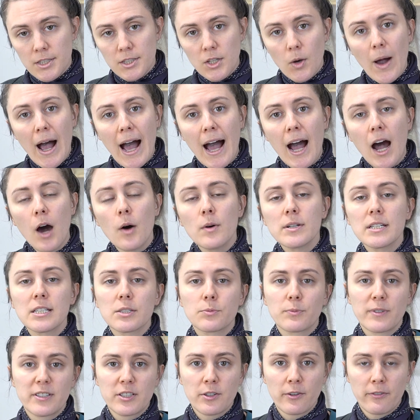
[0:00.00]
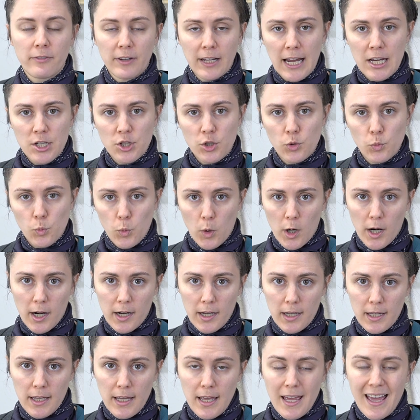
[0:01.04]
So how does vitrification
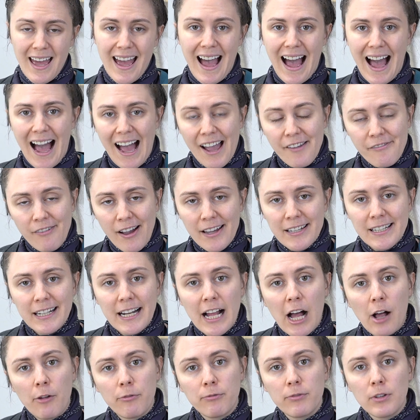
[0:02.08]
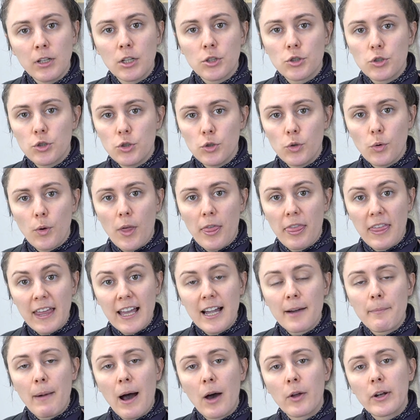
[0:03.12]
work? I find it helpful to
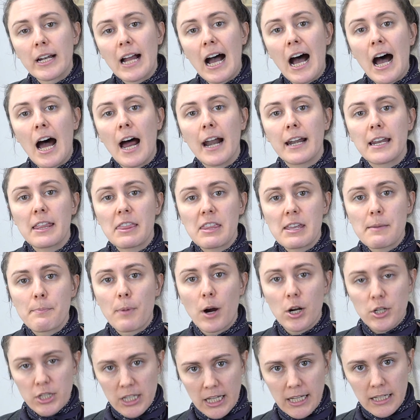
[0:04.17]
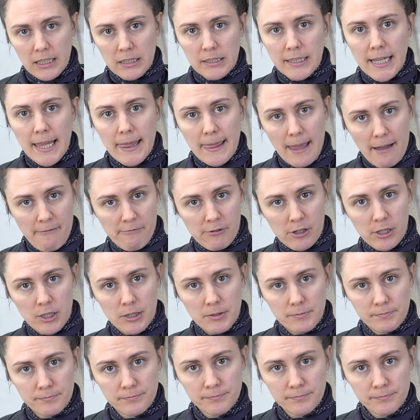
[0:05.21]
think about it on the particulate level.